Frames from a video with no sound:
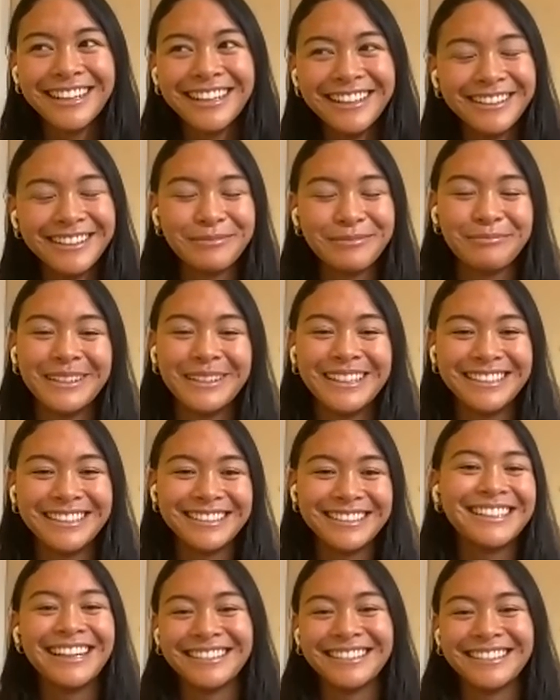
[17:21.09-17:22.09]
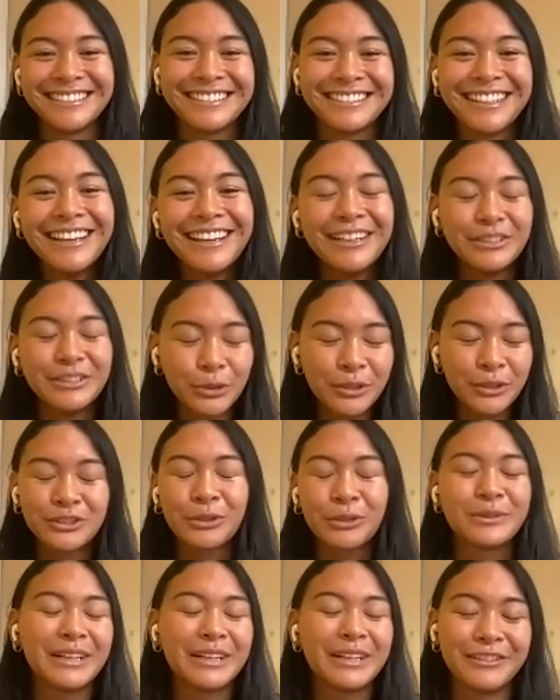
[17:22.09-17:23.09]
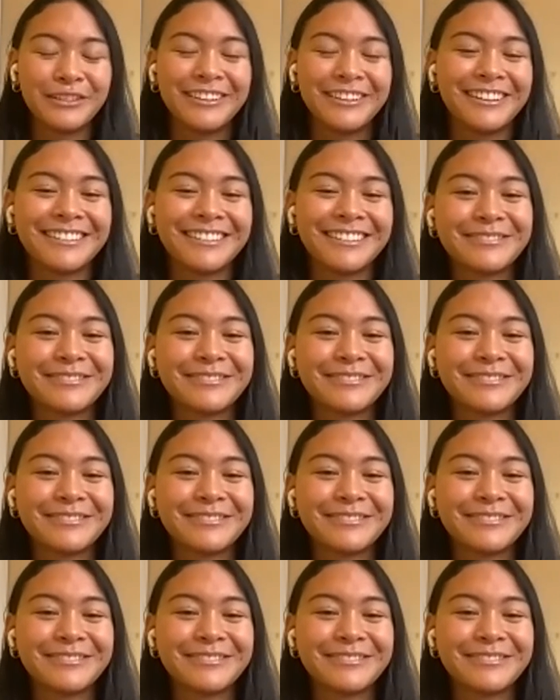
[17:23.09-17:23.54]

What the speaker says: But yes, doors open to everything.